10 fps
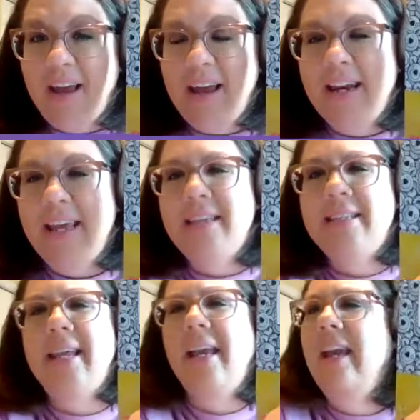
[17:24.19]
And
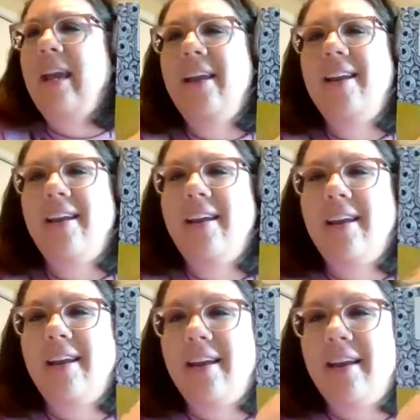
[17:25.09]
he's saying,
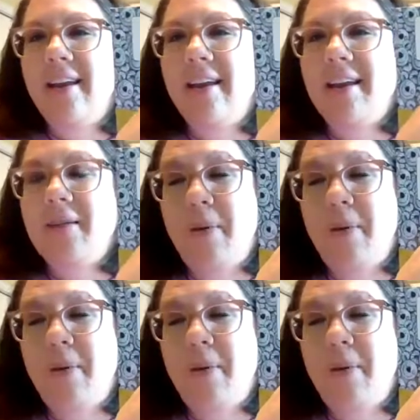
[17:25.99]
he's